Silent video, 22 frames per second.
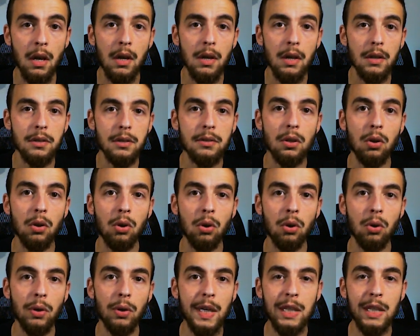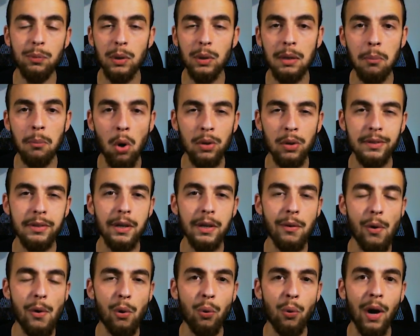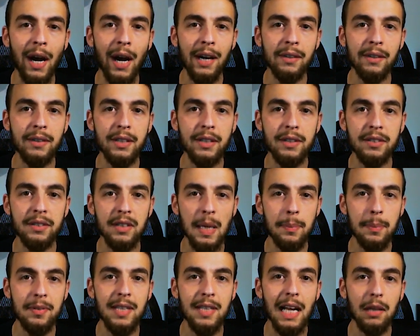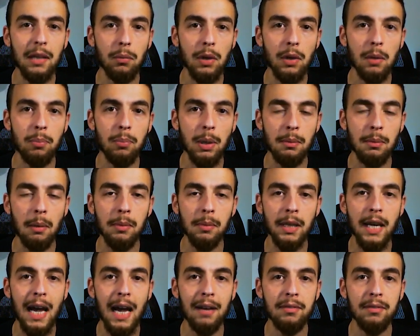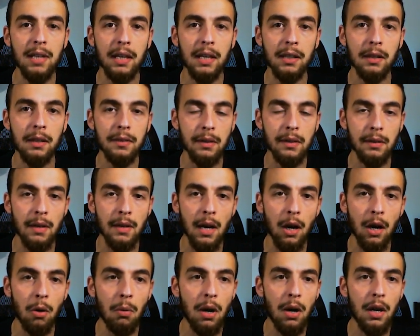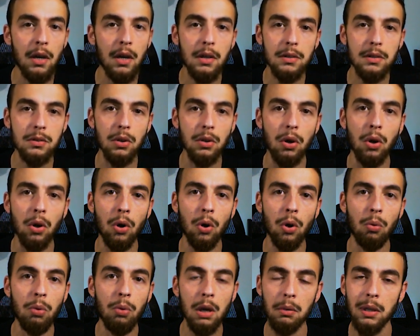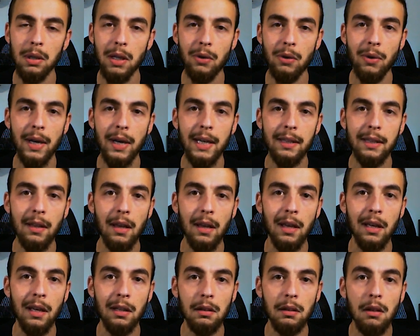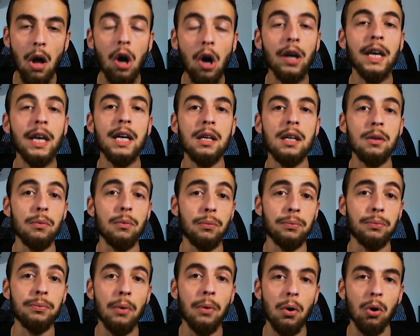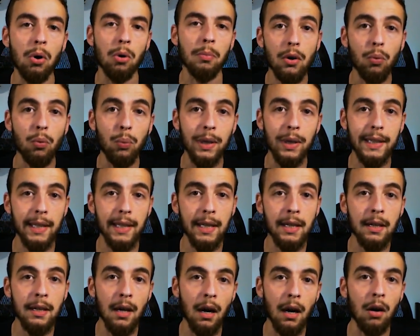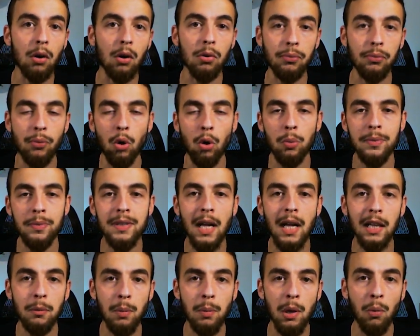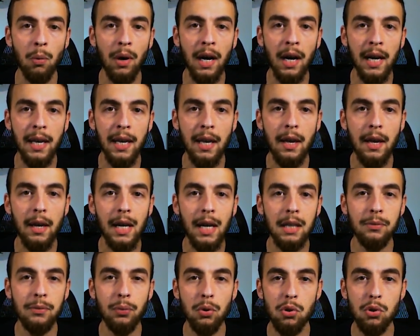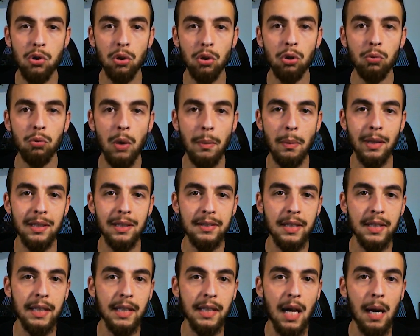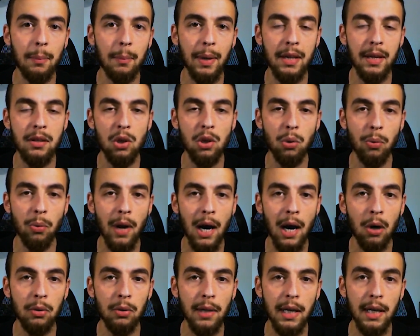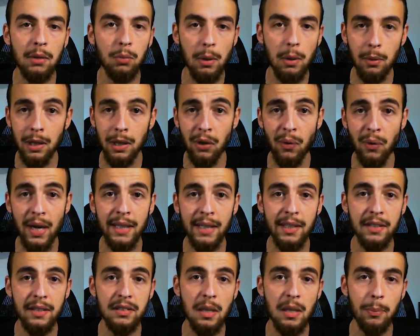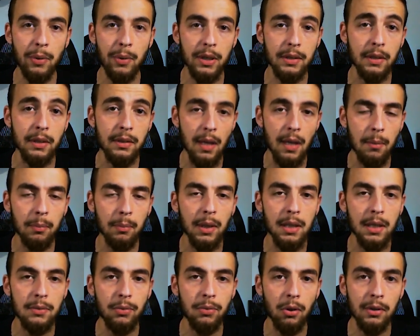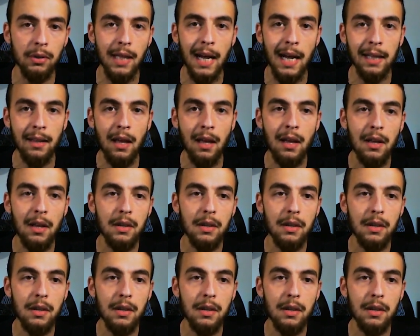So it will mostly require the steps that we probably have done until now. So we will create a login form within our forms.py, and for sure we will set up a new route and we will create a separated template for that.